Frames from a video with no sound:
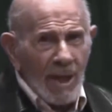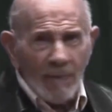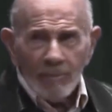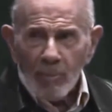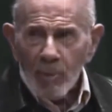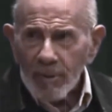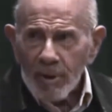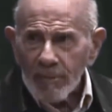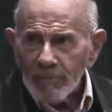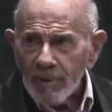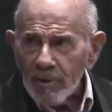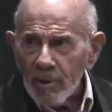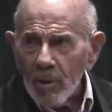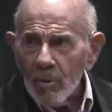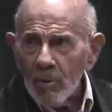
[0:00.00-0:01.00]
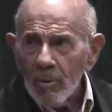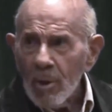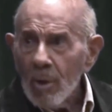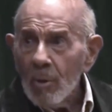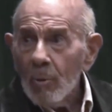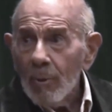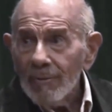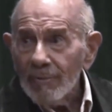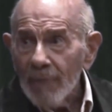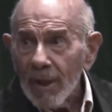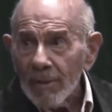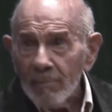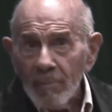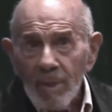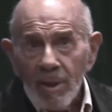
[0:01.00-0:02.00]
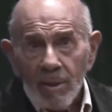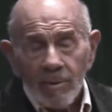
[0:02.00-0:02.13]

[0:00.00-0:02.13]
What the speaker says: they're not brought up to know what that